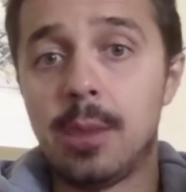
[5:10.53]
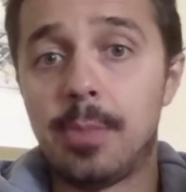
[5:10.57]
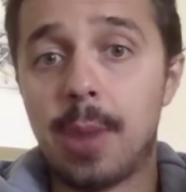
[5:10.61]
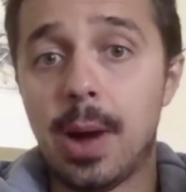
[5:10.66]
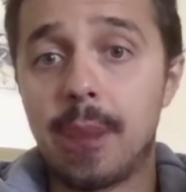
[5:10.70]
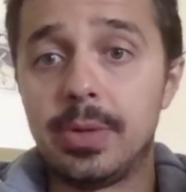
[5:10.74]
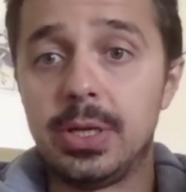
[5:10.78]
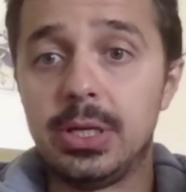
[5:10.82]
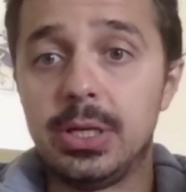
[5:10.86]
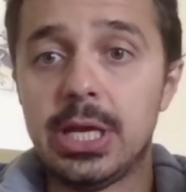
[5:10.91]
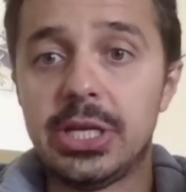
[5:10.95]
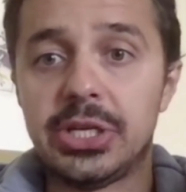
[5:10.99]

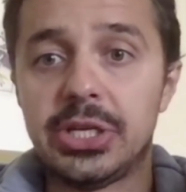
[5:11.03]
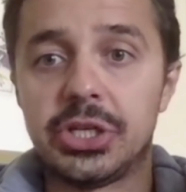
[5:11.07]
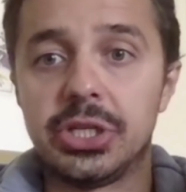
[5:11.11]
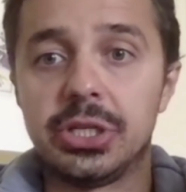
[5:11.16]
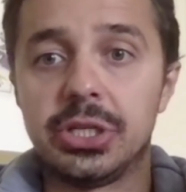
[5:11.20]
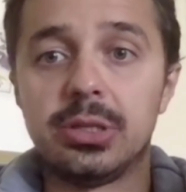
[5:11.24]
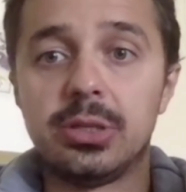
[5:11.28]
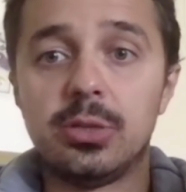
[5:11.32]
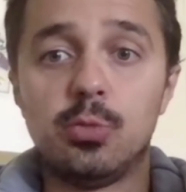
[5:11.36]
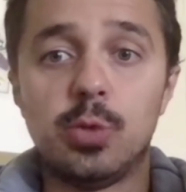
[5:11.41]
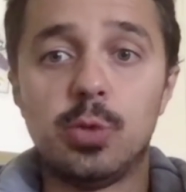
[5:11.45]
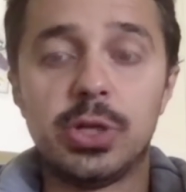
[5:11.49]

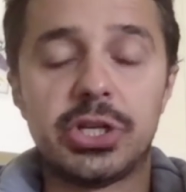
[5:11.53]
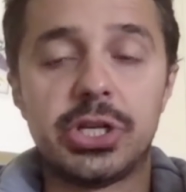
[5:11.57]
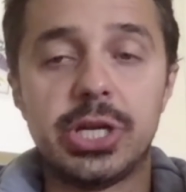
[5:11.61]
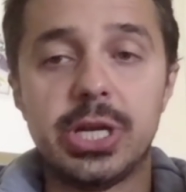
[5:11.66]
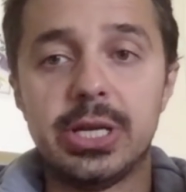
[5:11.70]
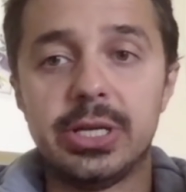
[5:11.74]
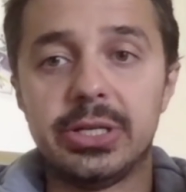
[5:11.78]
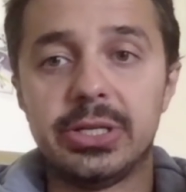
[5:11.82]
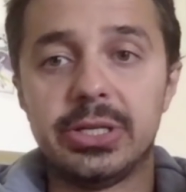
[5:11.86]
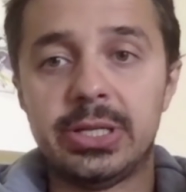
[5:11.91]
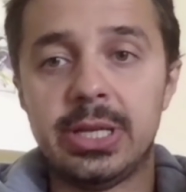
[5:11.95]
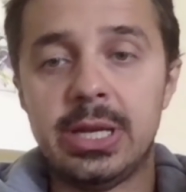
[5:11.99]
population, which
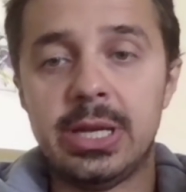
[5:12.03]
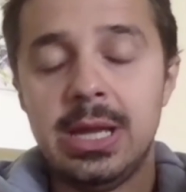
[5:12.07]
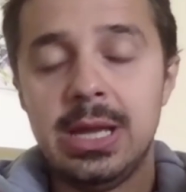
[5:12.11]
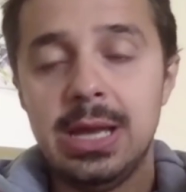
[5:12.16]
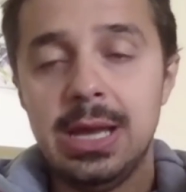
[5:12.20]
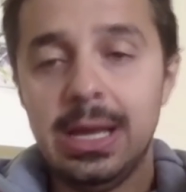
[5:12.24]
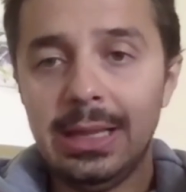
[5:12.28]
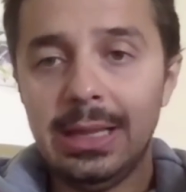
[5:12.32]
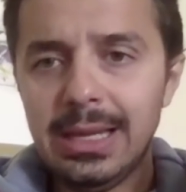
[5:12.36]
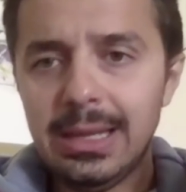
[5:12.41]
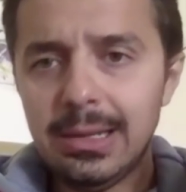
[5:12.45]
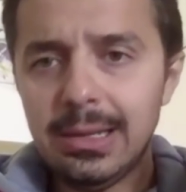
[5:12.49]
is
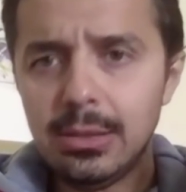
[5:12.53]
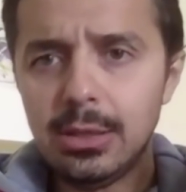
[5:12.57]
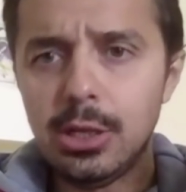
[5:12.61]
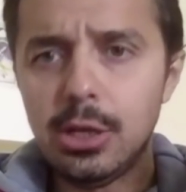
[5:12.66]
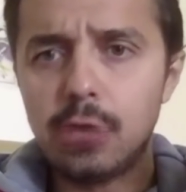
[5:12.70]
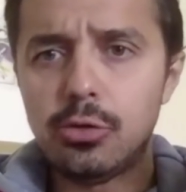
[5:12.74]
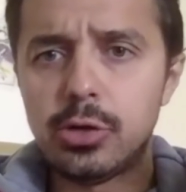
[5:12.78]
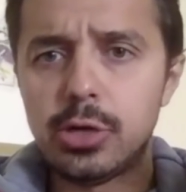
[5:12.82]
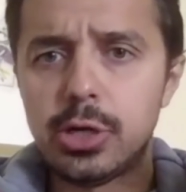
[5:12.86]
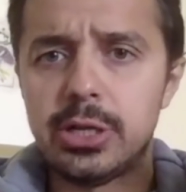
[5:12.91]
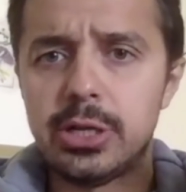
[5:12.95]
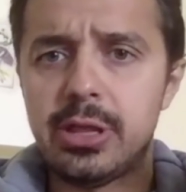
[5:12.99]
a little
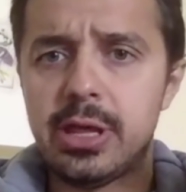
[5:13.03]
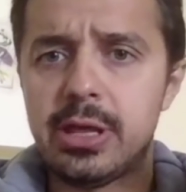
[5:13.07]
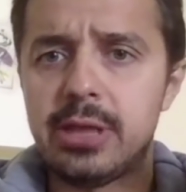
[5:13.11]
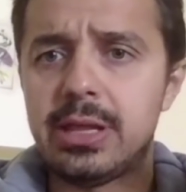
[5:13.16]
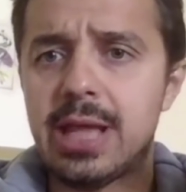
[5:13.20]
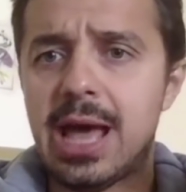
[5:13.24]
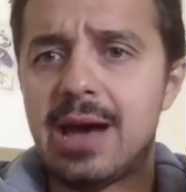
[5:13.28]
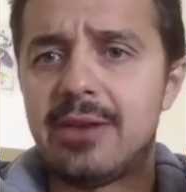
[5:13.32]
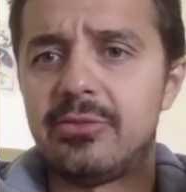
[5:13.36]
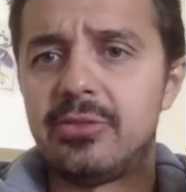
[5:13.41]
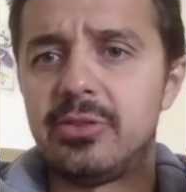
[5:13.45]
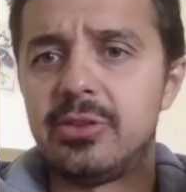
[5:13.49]
lower than
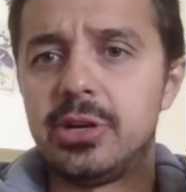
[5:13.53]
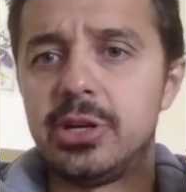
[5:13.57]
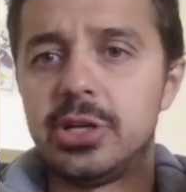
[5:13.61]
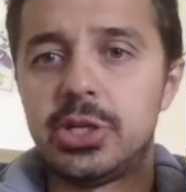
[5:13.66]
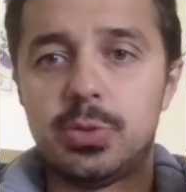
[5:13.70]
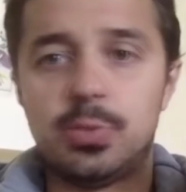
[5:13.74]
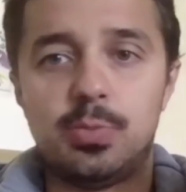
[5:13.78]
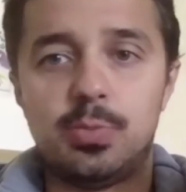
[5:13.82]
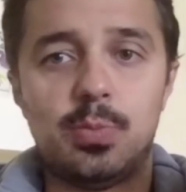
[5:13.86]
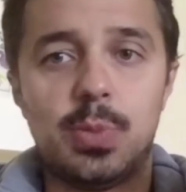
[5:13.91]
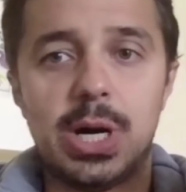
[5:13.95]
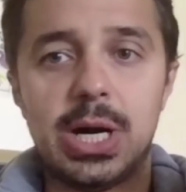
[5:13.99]

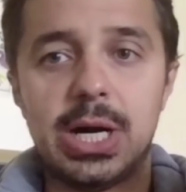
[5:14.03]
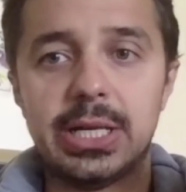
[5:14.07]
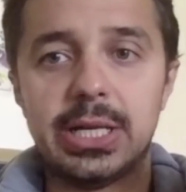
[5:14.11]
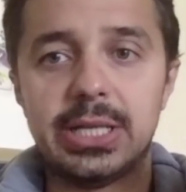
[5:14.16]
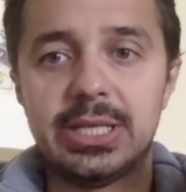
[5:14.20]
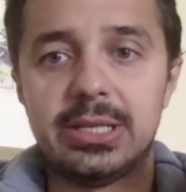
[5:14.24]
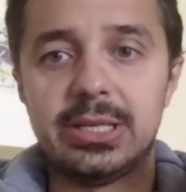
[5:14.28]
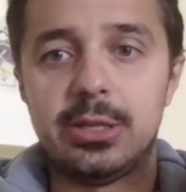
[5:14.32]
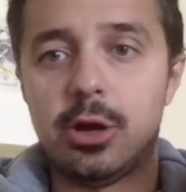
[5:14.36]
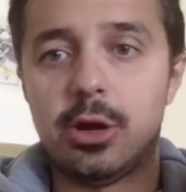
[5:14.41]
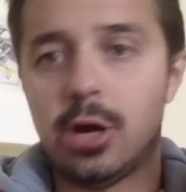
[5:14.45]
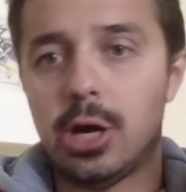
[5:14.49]
average,
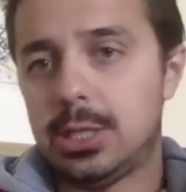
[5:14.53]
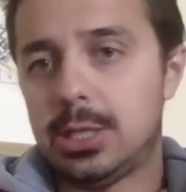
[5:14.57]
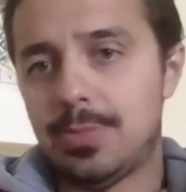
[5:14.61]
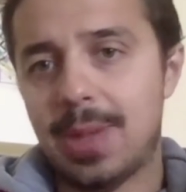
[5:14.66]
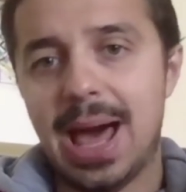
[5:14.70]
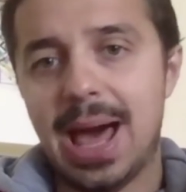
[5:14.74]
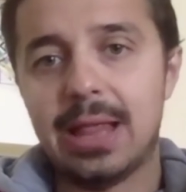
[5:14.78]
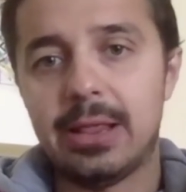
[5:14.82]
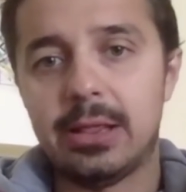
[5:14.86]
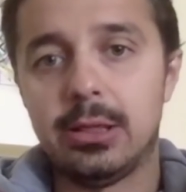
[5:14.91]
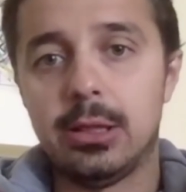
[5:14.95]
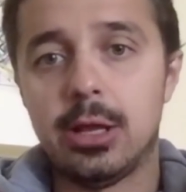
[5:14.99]
but not
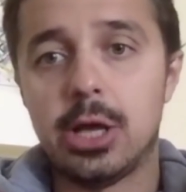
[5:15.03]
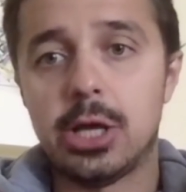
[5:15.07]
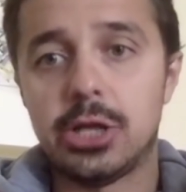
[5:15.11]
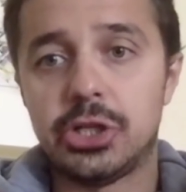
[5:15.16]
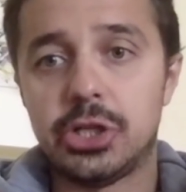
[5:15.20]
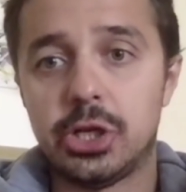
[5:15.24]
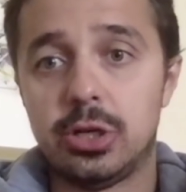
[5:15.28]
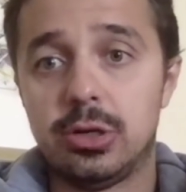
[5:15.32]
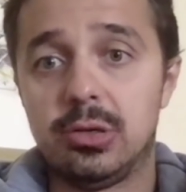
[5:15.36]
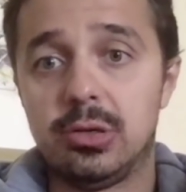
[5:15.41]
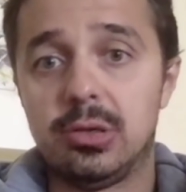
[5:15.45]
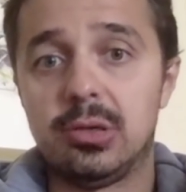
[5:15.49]

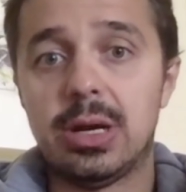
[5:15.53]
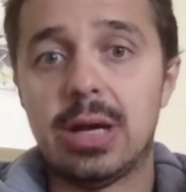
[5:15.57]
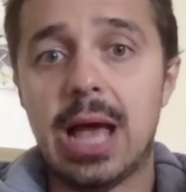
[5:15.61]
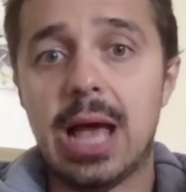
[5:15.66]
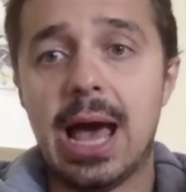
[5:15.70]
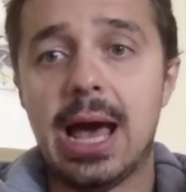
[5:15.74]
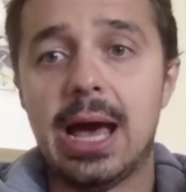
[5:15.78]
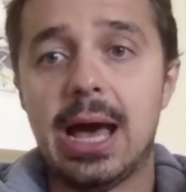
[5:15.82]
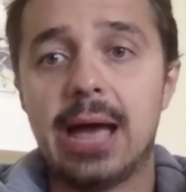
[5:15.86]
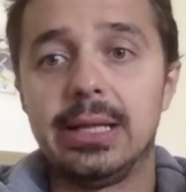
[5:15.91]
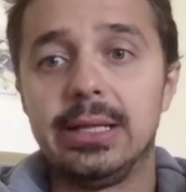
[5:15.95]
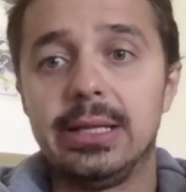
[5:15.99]
pathological
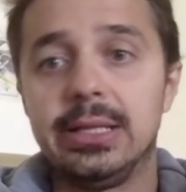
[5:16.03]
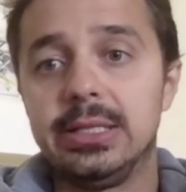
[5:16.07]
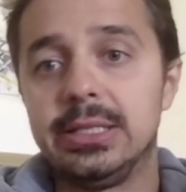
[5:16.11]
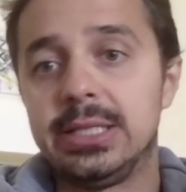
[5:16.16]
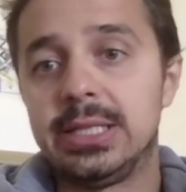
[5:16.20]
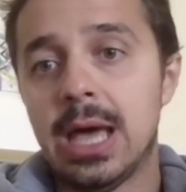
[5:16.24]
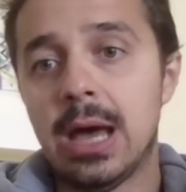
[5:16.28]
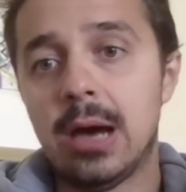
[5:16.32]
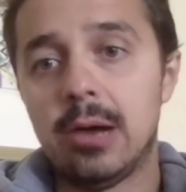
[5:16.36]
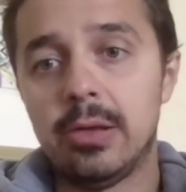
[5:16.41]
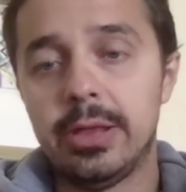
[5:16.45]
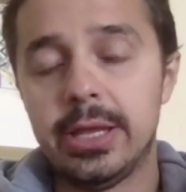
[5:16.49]
and
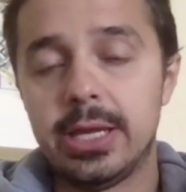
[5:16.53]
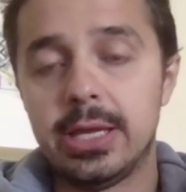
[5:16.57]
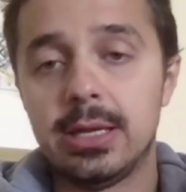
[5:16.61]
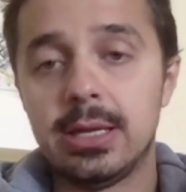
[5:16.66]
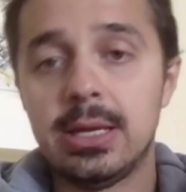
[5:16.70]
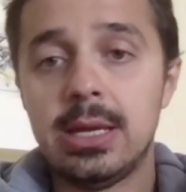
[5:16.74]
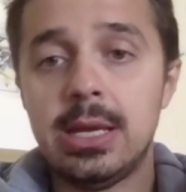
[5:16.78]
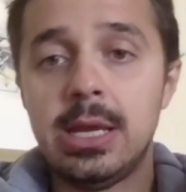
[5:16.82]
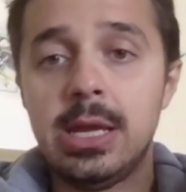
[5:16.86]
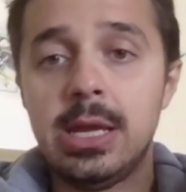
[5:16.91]
healthy.